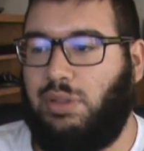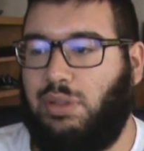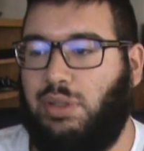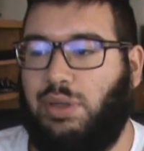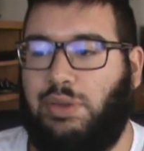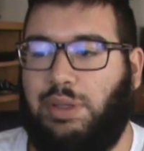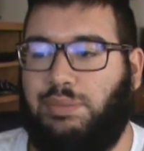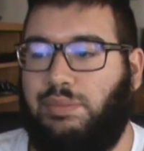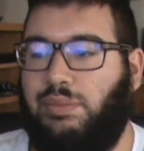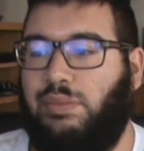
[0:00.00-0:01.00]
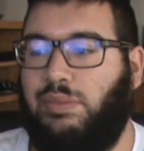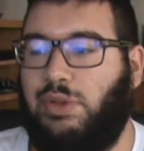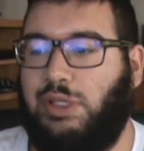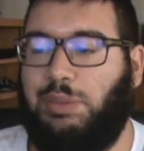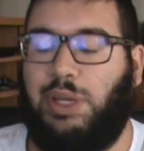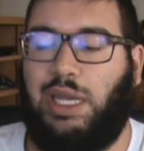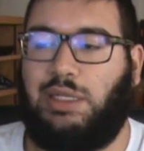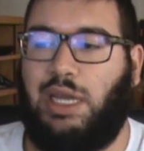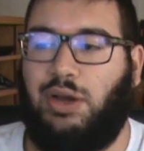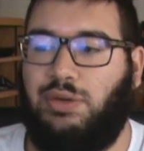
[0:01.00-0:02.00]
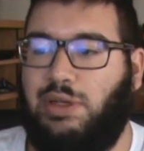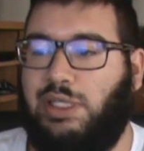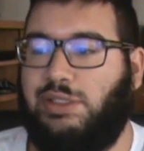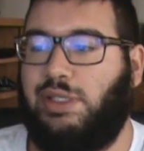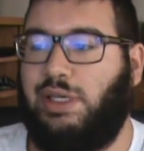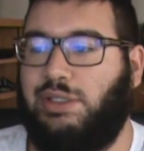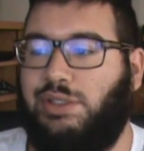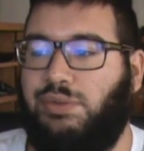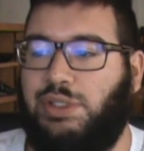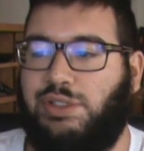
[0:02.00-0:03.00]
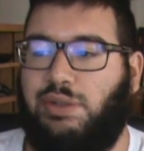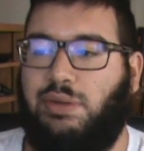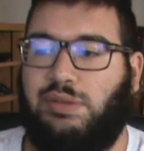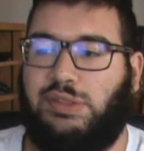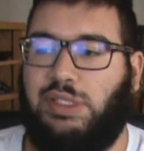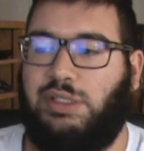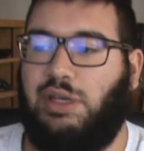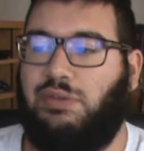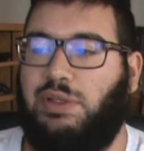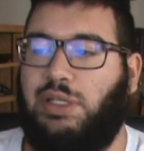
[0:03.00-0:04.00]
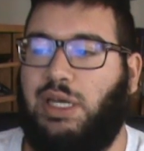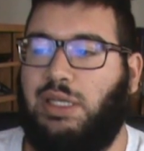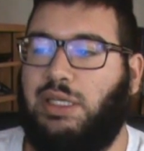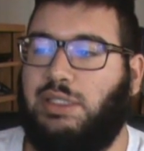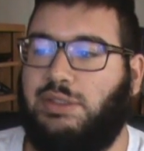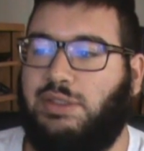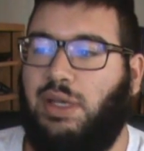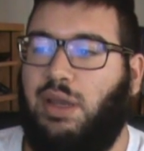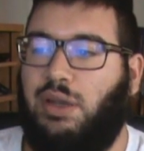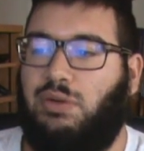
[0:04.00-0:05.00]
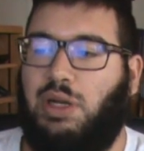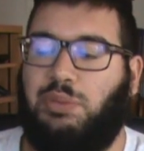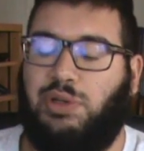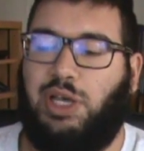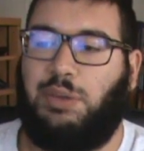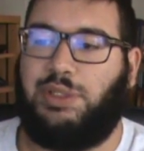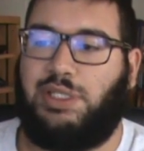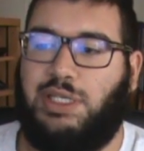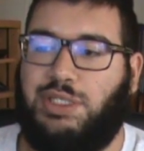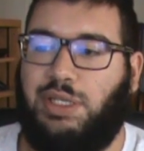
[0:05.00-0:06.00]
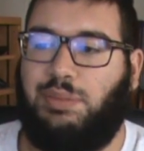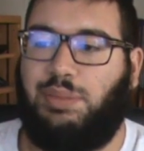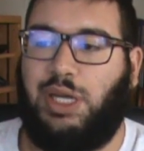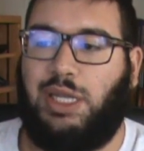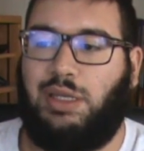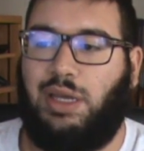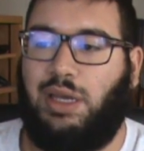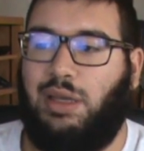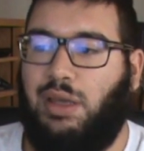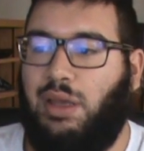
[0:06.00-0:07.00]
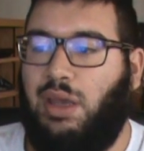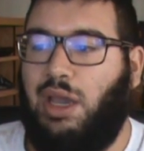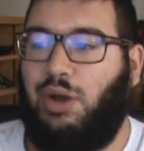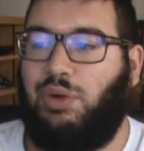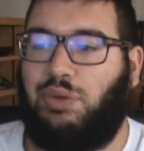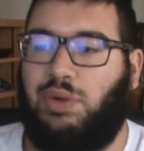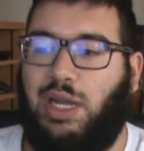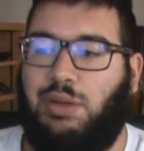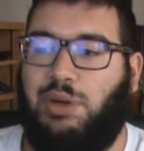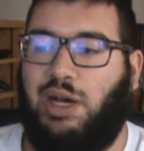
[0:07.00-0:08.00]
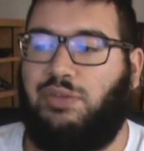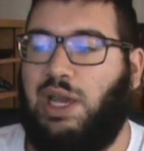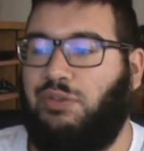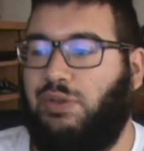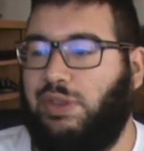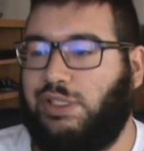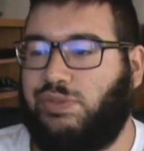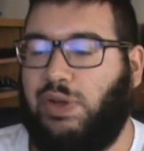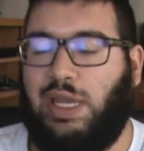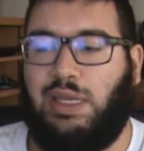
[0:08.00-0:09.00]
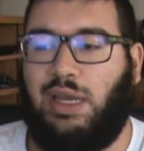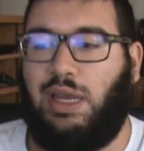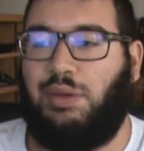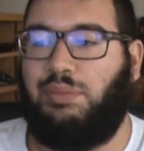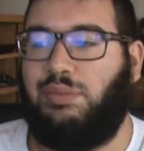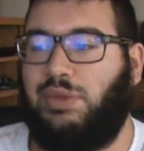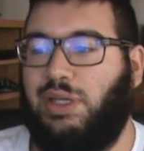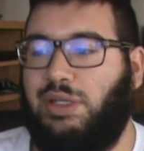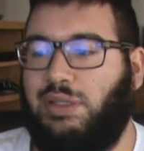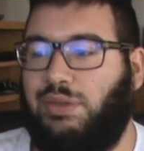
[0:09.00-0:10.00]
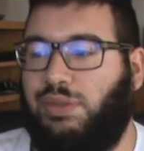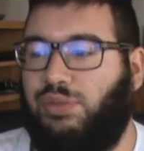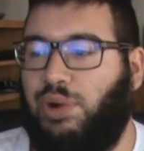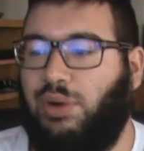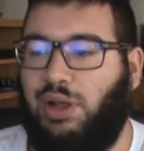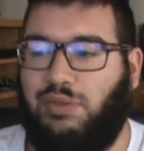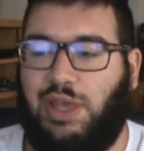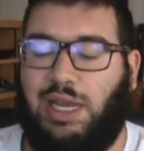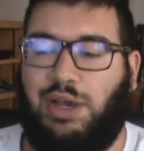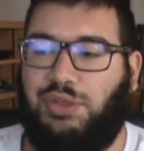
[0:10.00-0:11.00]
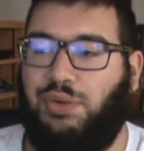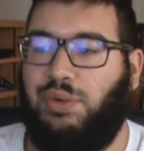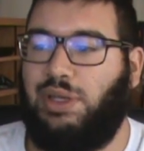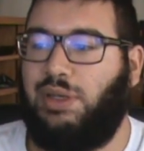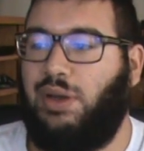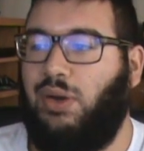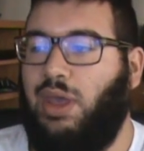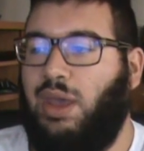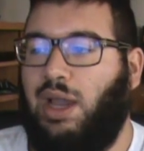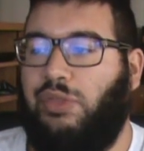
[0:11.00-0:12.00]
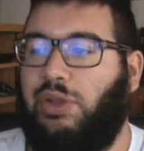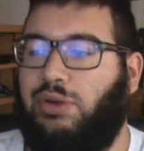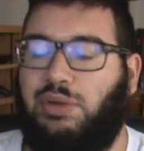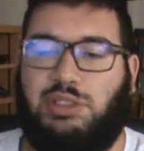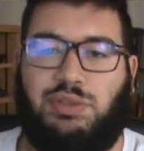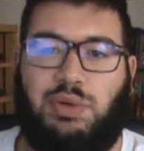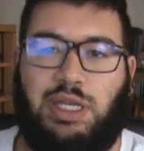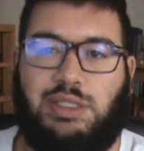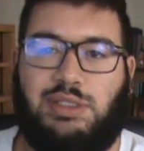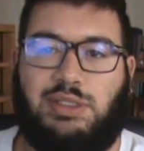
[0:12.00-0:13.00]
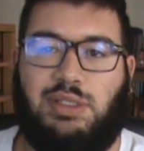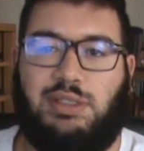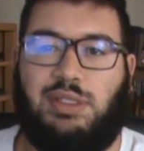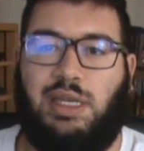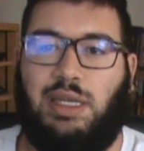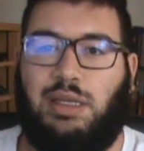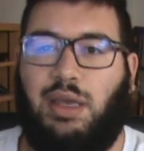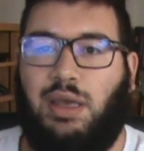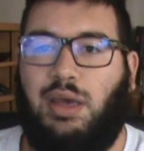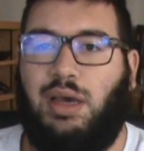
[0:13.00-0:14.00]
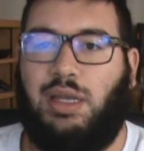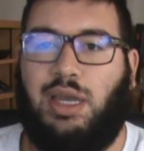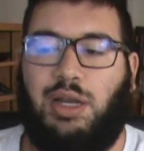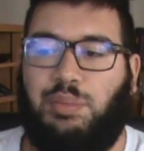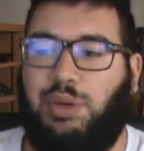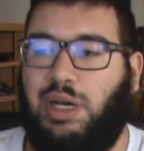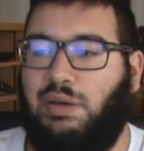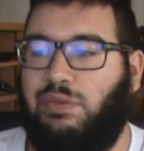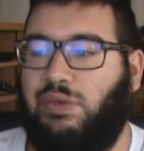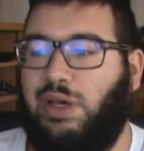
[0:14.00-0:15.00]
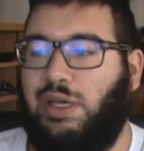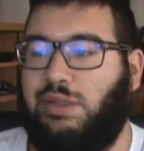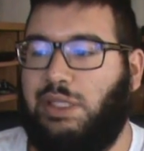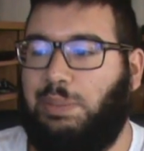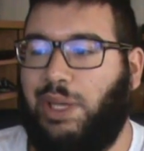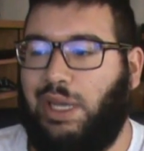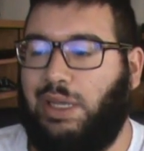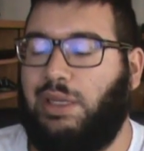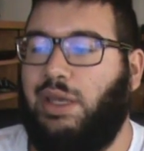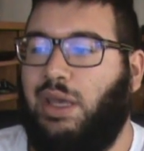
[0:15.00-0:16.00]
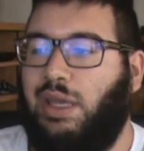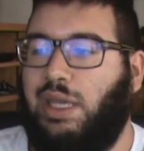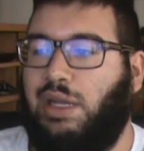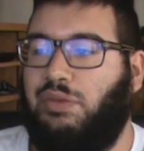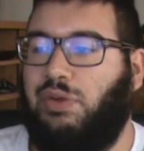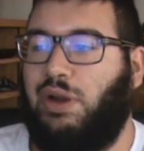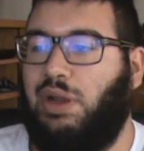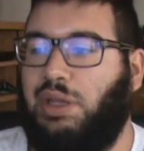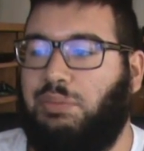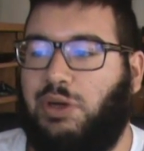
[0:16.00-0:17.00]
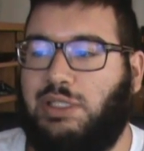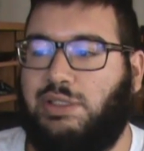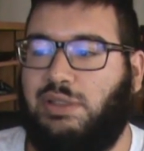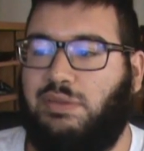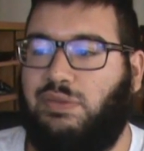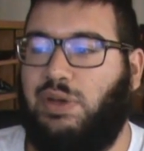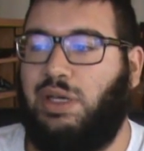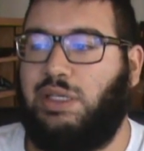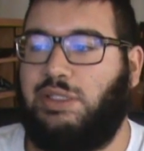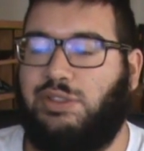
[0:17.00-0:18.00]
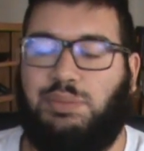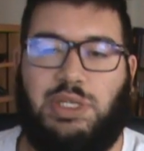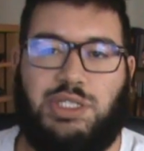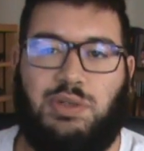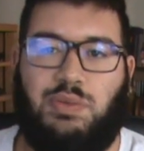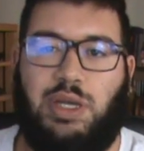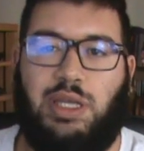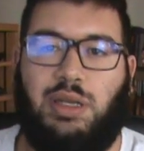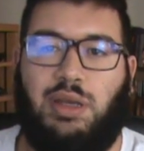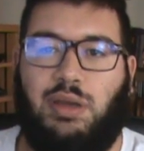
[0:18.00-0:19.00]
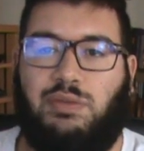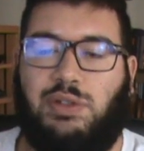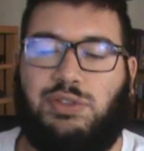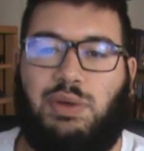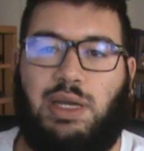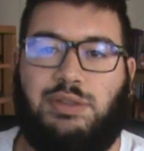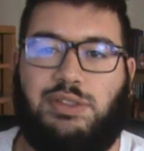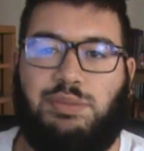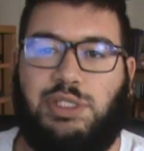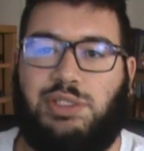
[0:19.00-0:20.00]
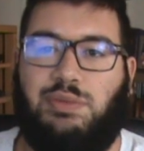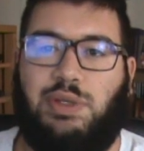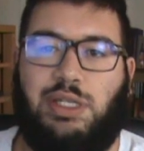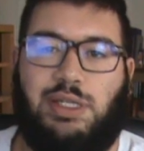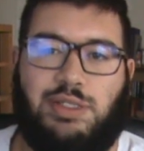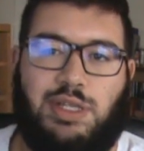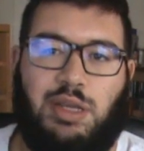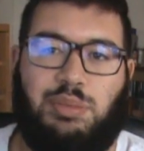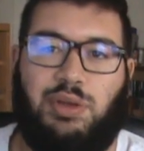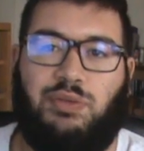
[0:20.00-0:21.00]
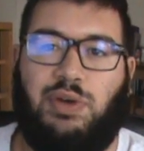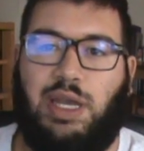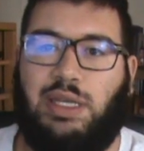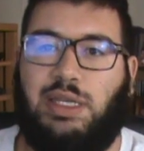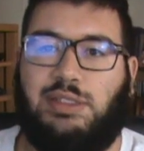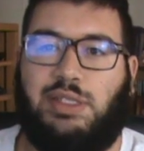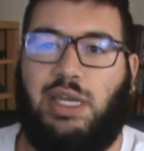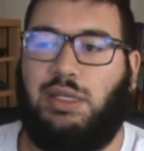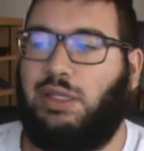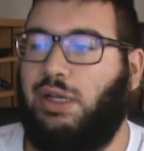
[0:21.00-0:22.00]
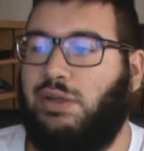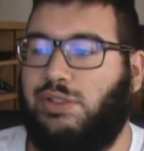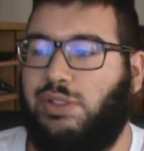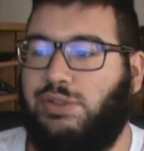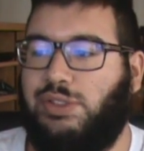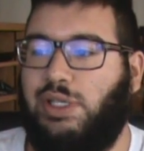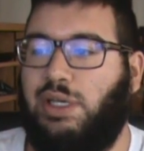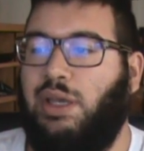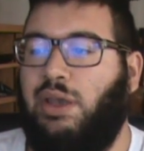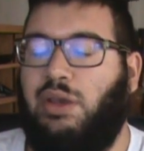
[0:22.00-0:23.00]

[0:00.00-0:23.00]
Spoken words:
Lipeng now has 2 wins in the UFC. Definitely not against credible competition, but I wouldn't write him off. Now for this fight, I'm gonna throw all that out the window. I think Chris Wade just looks like a cut above Lipeng. He had a very impressive submission win, first round submission win in his debut fight against Kane Carrizosa.